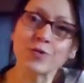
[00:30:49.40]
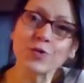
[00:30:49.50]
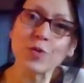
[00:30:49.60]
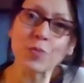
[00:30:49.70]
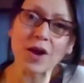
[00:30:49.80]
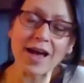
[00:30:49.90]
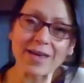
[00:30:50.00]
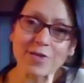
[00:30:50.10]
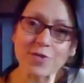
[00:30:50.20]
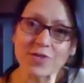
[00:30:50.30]
through the
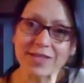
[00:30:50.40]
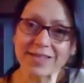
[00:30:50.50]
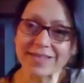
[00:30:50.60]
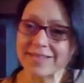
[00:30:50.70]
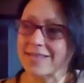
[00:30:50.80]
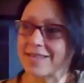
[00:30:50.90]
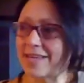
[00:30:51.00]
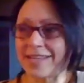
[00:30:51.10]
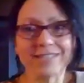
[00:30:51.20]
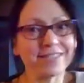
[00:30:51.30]
breath,
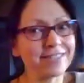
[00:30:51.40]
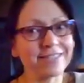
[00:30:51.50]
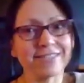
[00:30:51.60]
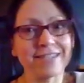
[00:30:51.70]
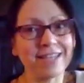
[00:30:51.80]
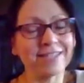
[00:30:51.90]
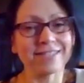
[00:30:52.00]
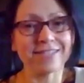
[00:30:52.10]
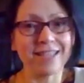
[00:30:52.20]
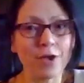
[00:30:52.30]
it's
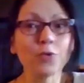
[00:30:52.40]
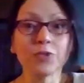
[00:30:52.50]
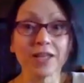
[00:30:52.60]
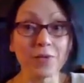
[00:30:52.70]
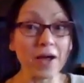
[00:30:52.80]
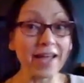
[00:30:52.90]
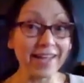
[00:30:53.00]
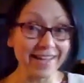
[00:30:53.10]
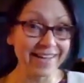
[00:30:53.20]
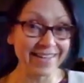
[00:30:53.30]
the only
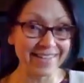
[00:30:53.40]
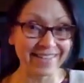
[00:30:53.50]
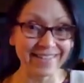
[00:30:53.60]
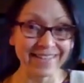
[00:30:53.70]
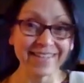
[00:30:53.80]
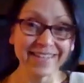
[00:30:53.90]
way, in